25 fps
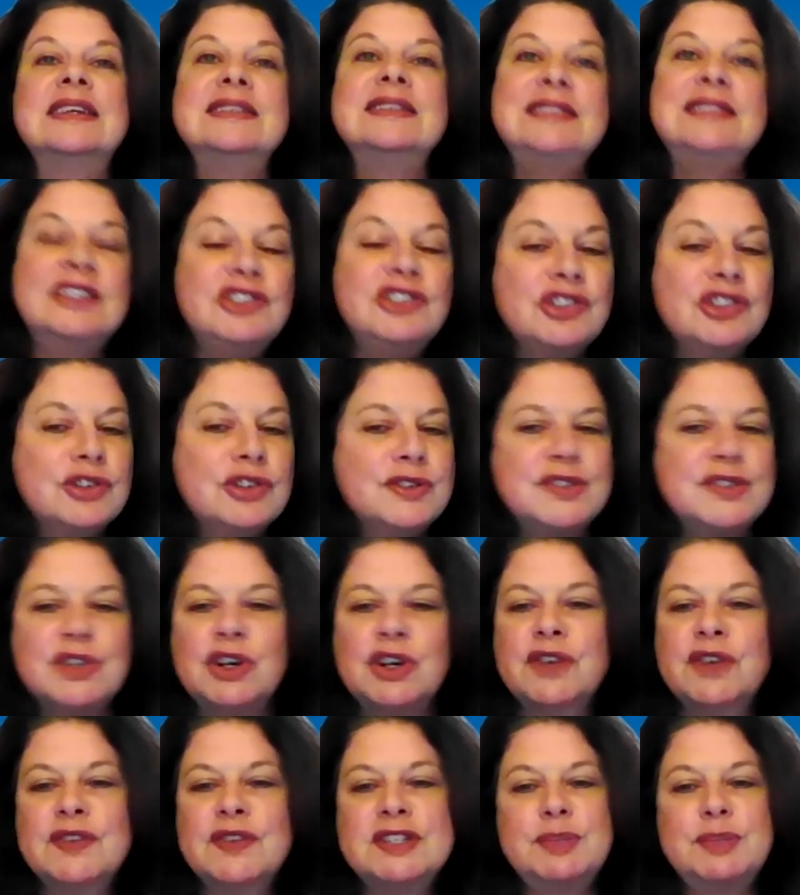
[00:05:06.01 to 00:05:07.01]
digital
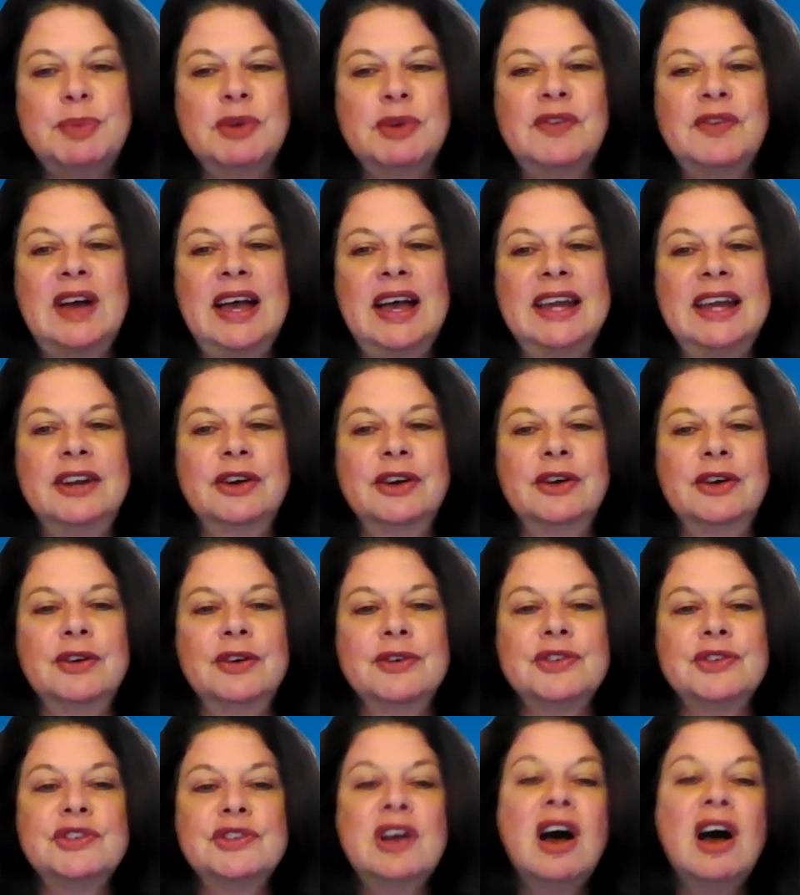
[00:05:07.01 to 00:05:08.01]
service
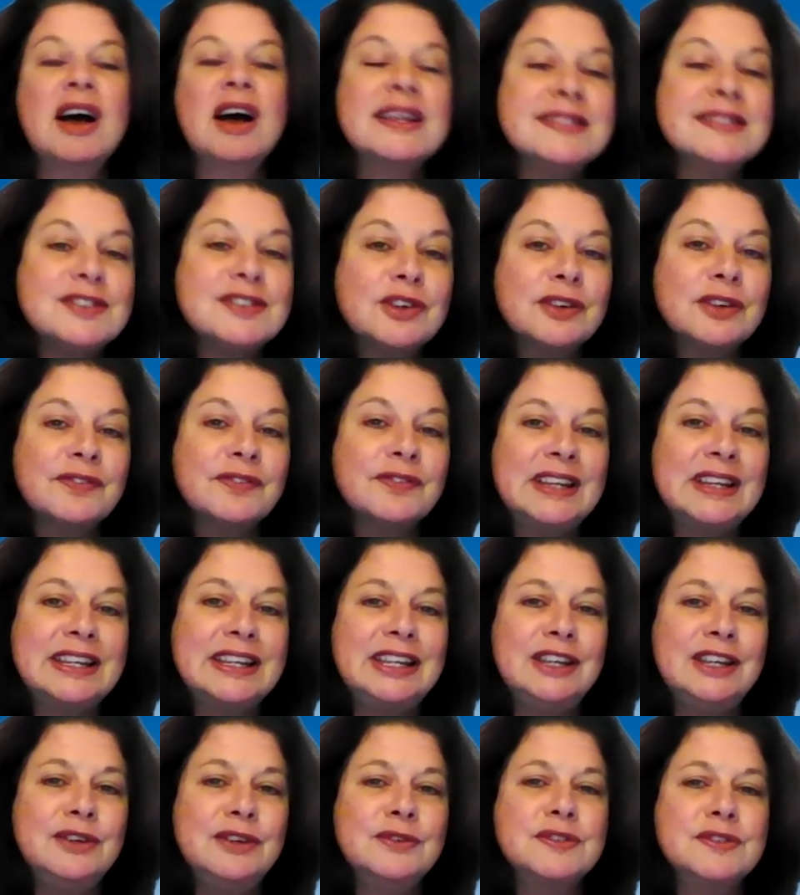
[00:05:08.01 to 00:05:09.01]
providers, concert
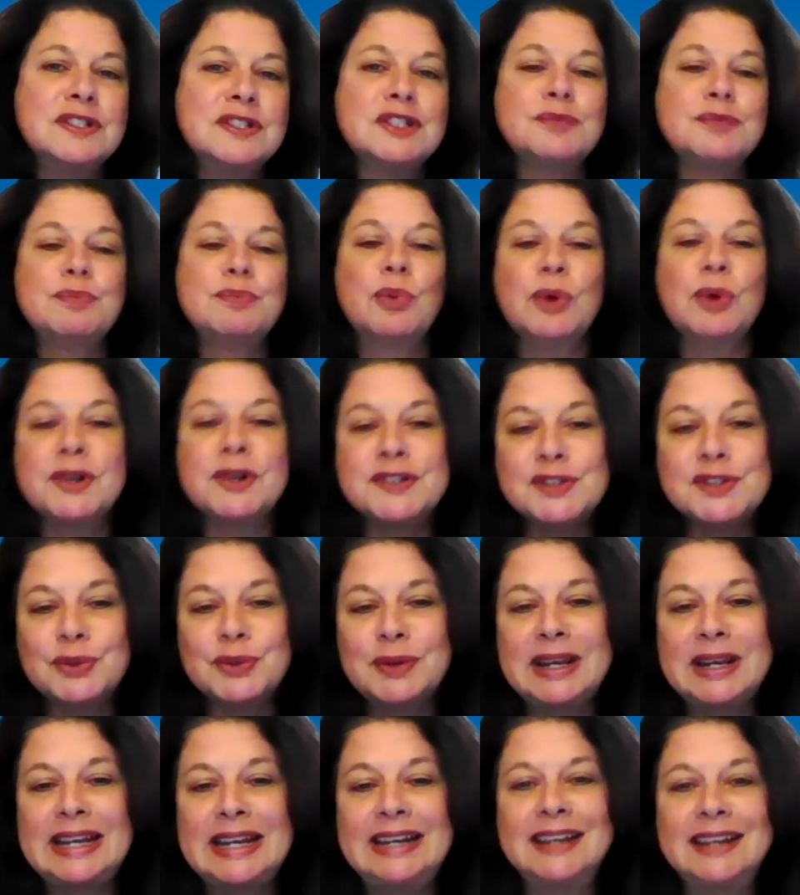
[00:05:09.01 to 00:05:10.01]
venues, sports
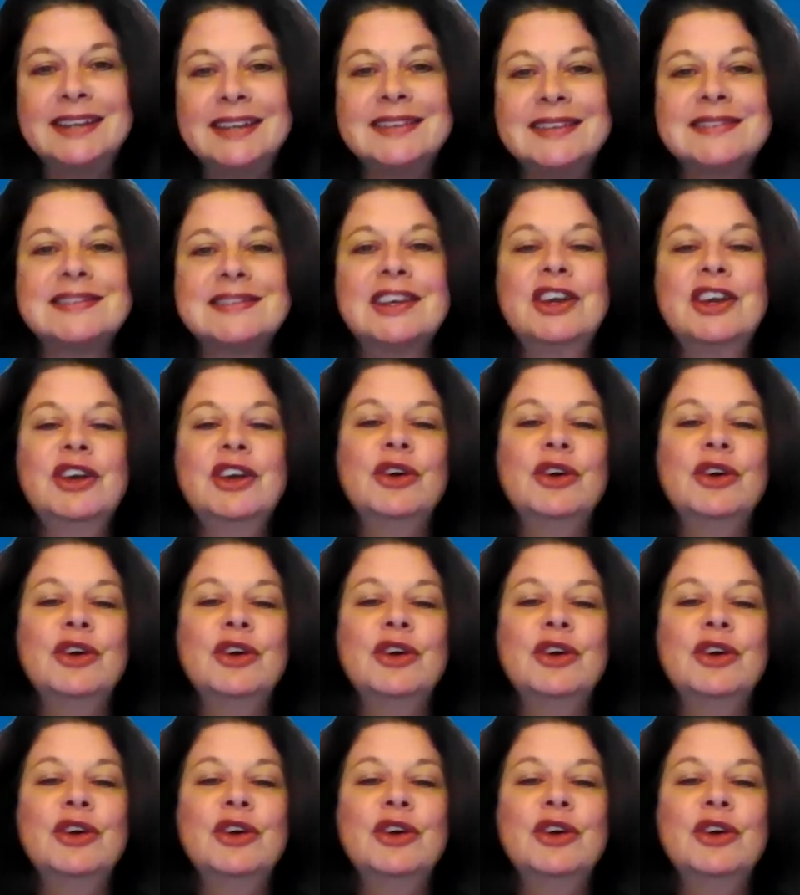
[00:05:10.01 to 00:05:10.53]
arenas,